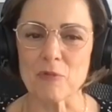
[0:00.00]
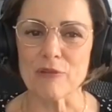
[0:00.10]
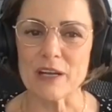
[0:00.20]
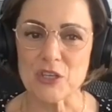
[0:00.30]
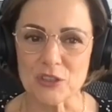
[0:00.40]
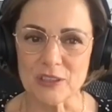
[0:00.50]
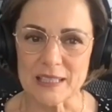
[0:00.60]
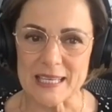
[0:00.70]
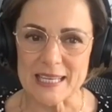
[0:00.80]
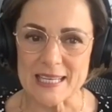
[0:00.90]

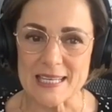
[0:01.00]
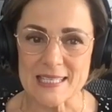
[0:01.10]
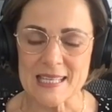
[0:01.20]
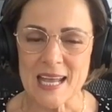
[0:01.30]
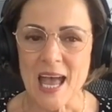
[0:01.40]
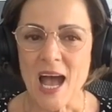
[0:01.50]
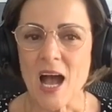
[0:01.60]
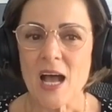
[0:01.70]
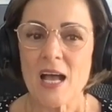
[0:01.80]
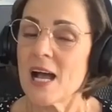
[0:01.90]
Rachel is
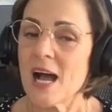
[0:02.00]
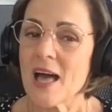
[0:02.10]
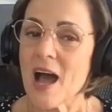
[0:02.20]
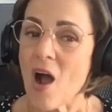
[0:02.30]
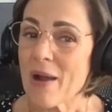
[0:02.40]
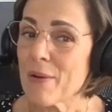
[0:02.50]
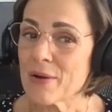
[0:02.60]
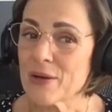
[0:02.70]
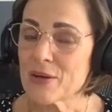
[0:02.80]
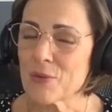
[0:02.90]

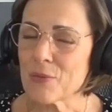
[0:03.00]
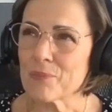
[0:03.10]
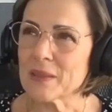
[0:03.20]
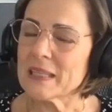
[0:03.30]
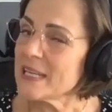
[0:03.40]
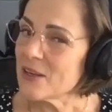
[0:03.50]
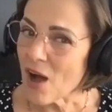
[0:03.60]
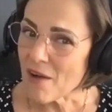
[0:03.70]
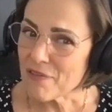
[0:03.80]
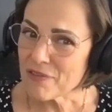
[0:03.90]
our lead
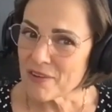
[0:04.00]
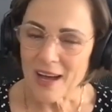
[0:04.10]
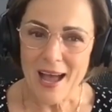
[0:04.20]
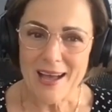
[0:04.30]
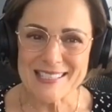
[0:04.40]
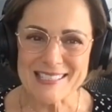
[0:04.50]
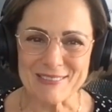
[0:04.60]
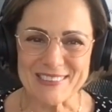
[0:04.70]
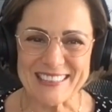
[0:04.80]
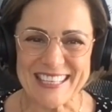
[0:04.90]
off as
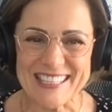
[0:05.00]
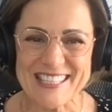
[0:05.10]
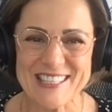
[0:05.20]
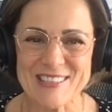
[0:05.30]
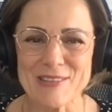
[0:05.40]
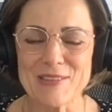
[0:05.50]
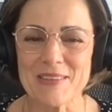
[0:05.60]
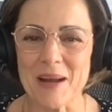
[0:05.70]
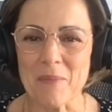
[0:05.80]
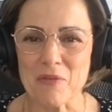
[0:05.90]
it relates to
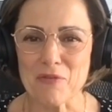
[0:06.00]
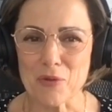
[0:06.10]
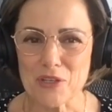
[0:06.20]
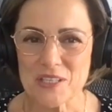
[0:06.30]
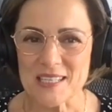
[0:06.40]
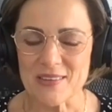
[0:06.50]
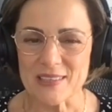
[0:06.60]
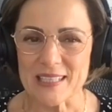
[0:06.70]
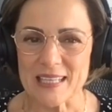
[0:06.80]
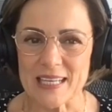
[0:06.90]
the number 4
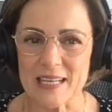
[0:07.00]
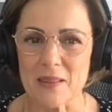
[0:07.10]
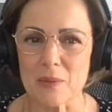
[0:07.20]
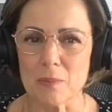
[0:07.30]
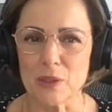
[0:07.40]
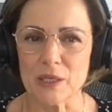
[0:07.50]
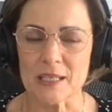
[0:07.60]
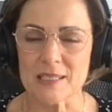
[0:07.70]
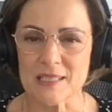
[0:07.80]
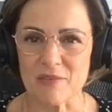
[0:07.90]
secret in the book,
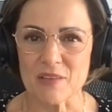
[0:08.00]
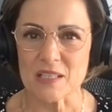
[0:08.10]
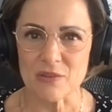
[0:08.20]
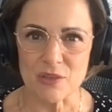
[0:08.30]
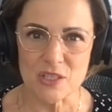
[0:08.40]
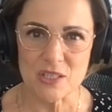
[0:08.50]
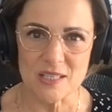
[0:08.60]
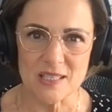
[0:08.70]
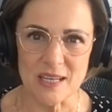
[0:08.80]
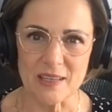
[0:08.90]
Seven Secrets to
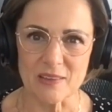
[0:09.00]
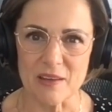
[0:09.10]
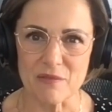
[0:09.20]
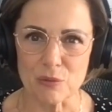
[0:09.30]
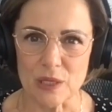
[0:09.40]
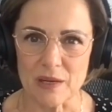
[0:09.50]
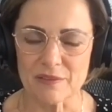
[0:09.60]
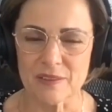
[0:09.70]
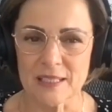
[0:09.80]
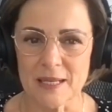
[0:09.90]
Designing a Life You
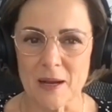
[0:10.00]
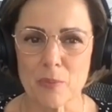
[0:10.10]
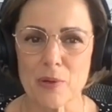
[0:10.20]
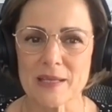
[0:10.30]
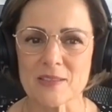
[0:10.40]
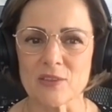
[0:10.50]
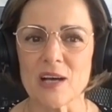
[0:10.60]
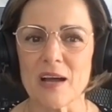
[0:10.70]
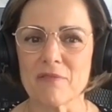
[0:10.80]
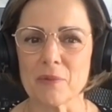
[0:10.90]
Love, a practical
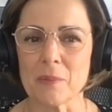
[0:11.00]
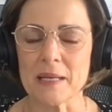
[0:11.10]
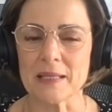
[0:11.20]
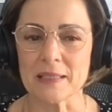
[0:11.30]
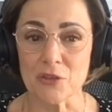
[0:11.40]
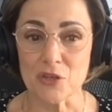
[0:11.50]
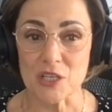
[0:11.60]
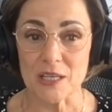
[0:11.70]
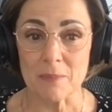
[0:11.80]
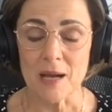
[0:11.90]
guide for women in
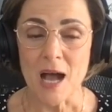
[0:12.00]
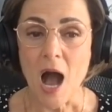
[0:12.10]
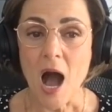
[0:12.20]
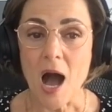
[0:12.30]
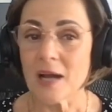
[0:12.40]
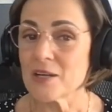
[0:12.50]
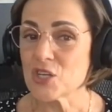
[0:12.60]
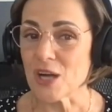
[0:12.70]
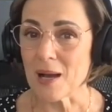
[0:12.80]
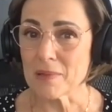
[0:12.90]
leadership on
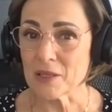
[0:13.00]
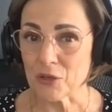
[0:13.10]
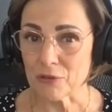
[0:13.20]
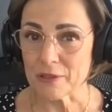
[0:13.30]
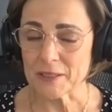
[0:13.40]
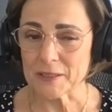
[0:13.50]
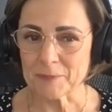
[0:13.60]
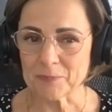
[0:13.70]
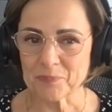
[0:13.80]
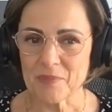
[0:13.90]
job and career.